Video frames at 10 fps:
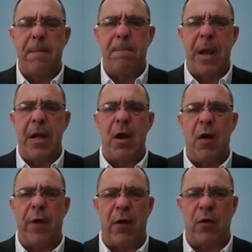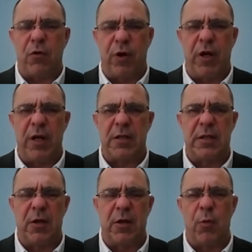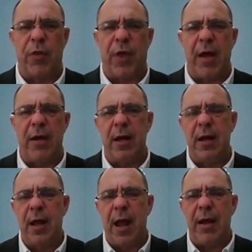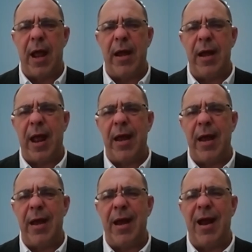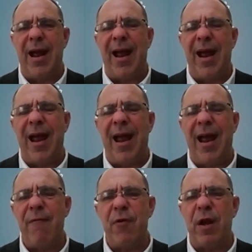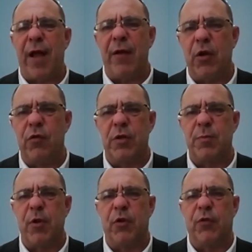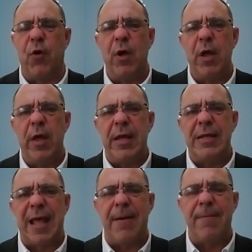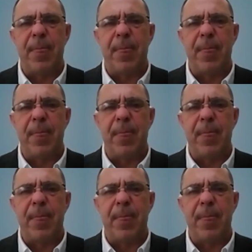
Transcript: many of our critics deal with, and I haven't really found a good response for, is that